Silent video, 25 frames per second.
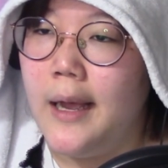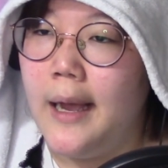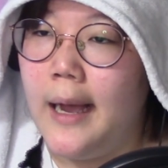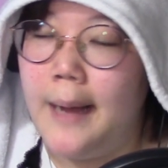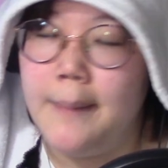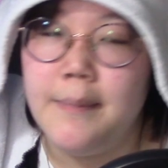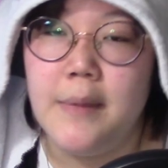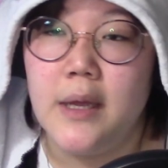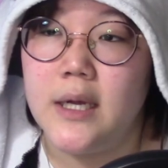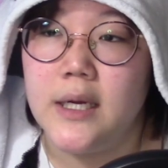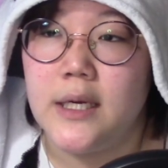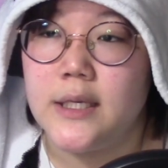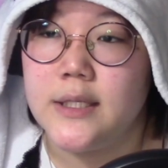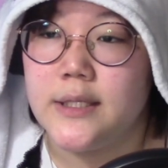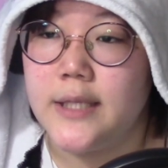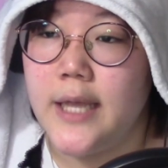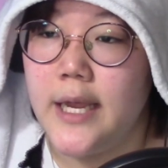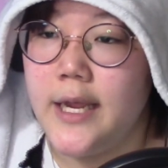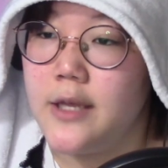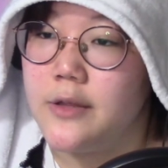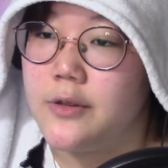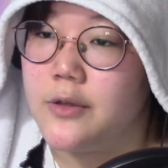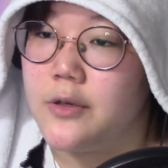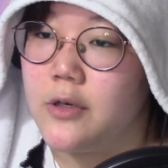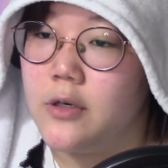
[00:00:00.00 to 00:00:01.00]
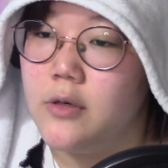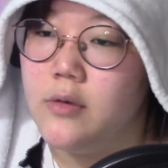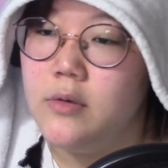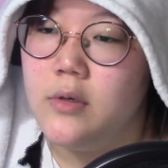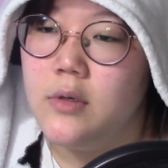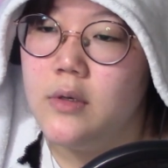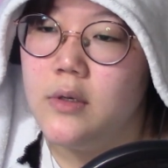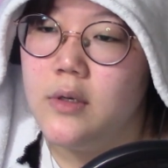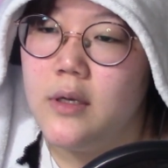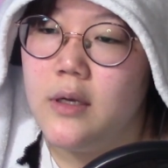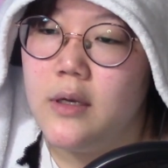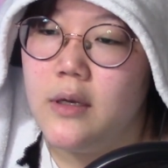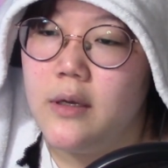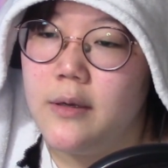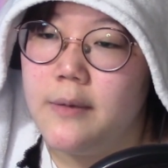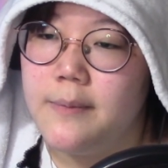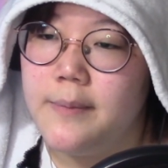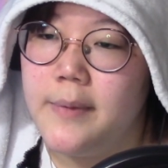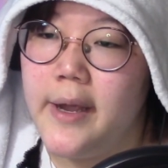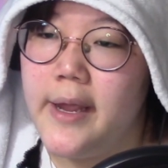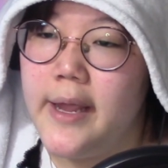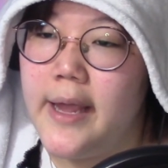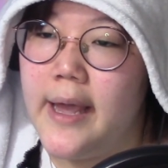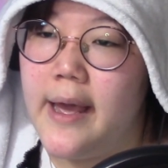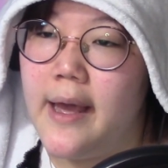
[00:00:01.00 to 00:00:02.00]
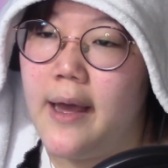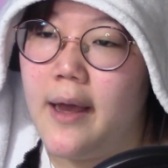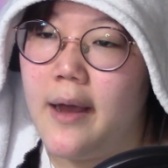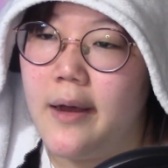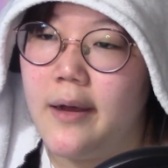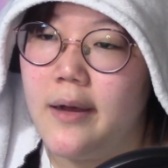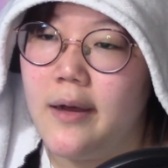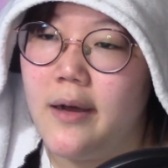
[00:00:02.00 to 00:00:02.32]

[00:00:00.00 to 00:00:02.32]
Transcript: I'm not gonna say it though. But yeah,